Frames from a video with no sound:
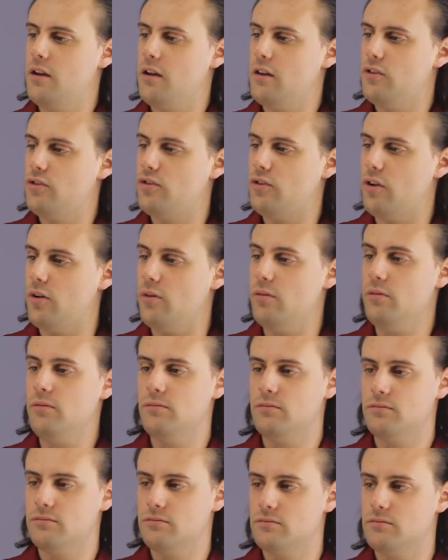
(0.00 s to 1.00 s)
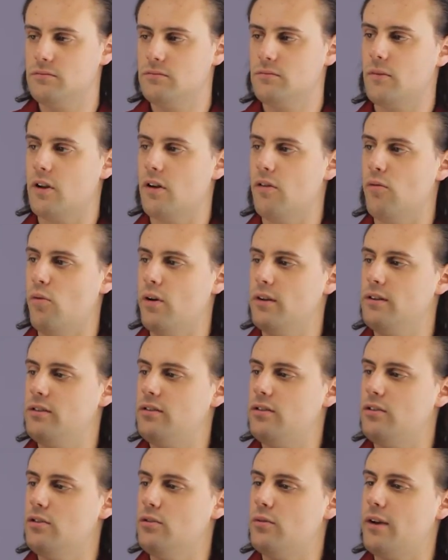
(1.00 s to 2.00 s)
So
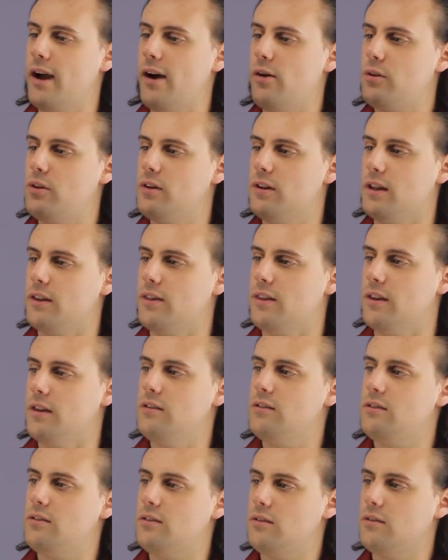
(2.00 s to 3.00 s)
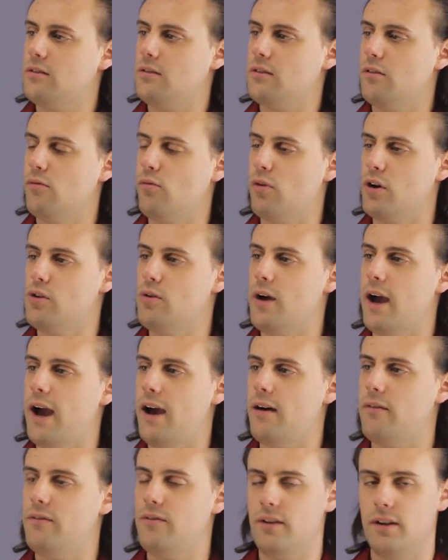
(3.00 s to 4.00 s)
once you calculate this, what you
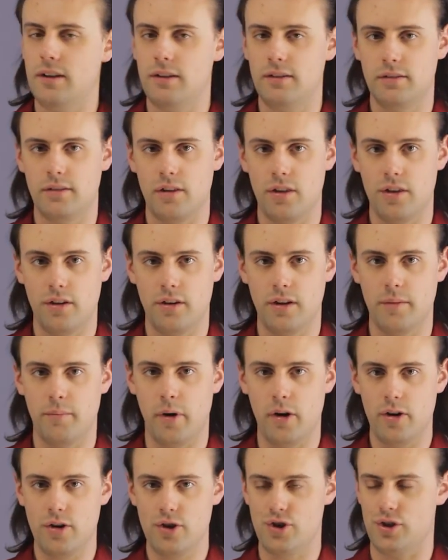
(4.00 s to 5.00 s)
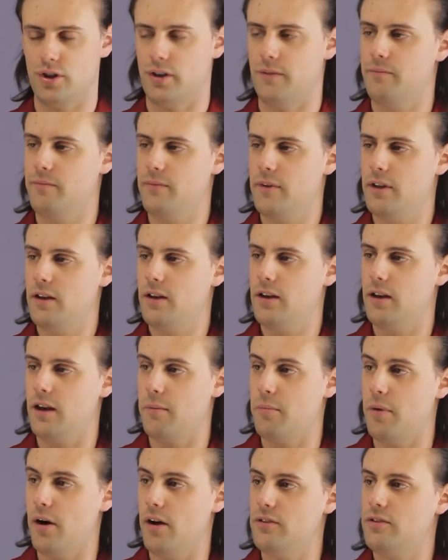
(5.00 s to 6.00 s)
have is the departure, a
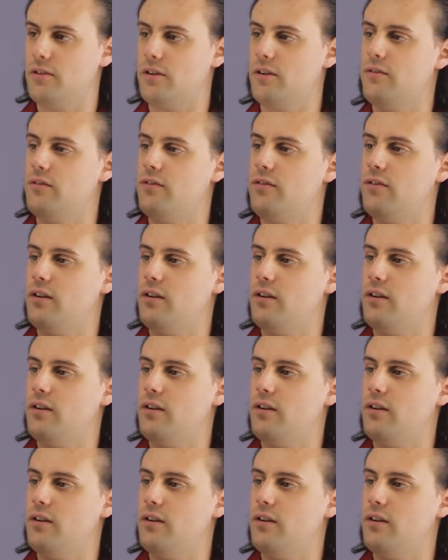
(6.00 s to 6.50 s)
positive